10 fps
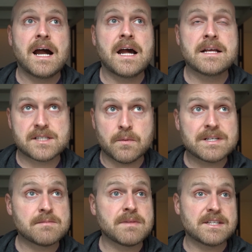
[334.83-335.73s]
in some
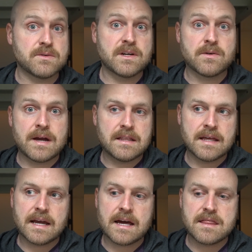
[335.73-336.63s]
ways i'm not doing great
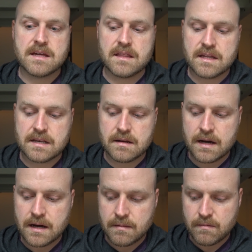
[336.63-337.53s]
like i think that
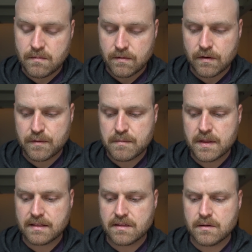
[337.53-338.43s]
um, from
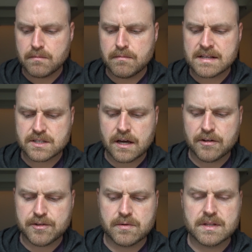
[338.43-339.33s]
like the mental
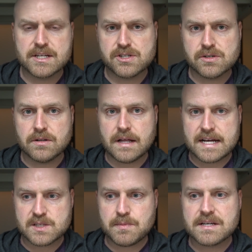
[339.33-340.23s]
health and relational
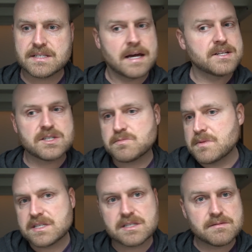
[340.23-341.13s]
aspects i just
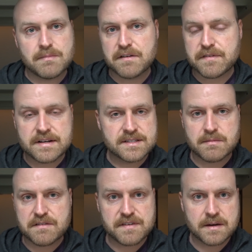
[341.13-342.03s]
miss my friends and
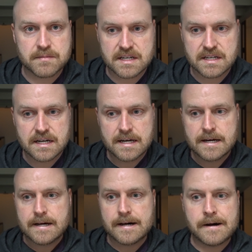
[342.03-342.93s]
my family
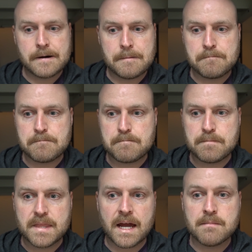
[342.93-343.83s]
um,
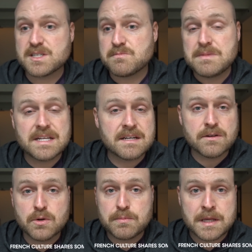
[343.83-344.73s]
i miss meeting
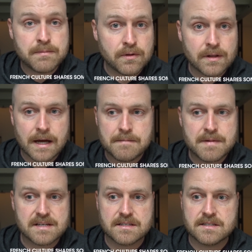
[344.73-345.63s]
new people i
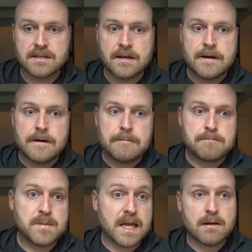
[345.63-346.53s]
miss
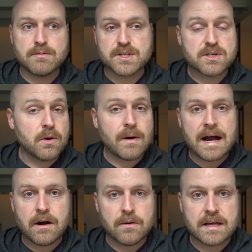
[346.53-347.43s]
being able to go
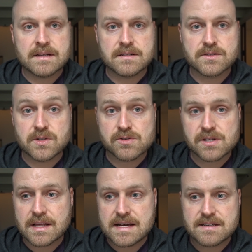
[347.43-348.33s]
out and
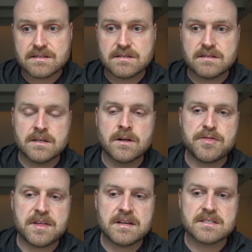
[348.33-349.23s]
socialize you
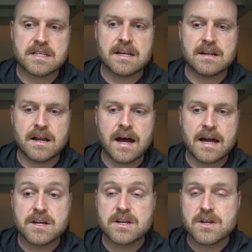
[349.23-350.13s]
know things that
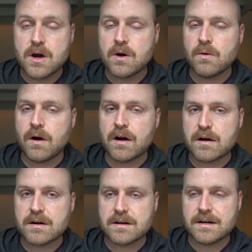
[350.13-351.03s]
i know
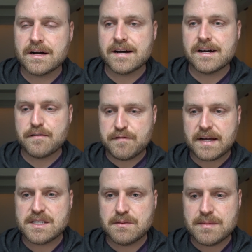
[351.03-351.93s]
are uh,
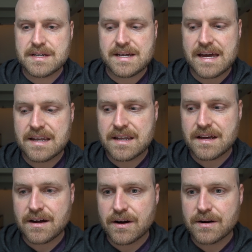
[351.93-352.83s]
affecting me and
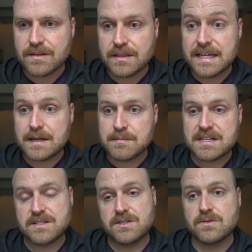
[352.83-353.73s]
are leading
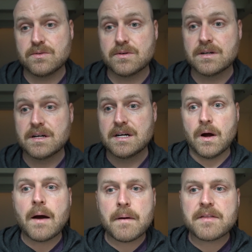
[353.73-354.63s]
me to
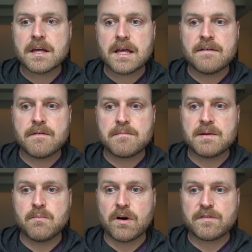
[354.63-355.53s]
i think even
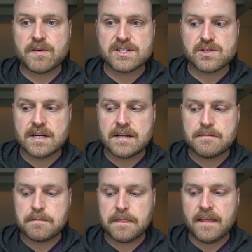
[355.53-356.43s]
be more
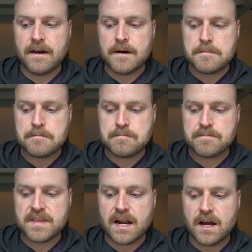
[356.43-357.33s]
frustrated um,
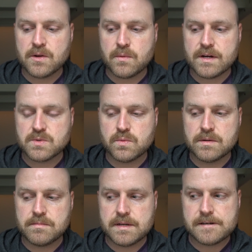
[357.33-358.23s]
than i otherwise
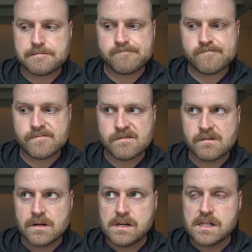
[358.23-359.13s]
would be
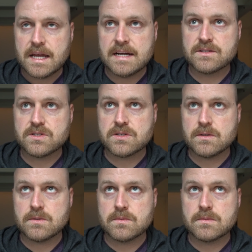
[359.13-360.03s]
and
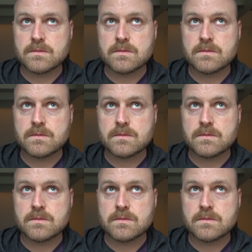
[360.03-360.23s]
so